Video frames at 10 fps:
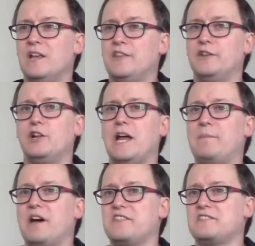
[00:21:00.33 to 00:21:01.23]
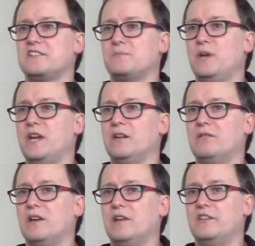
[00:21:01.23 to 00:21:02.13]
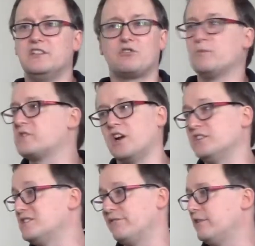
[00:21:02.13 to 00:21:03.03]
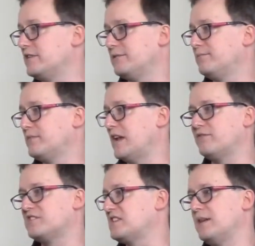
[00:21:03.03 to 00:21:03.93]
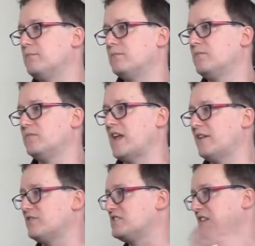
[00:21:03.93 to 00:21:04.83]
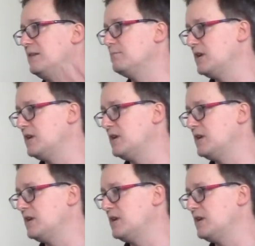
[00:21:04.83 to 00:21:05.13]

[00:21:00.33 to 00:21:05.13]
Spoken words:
The null hypothesis being these groups aren't different. They have the same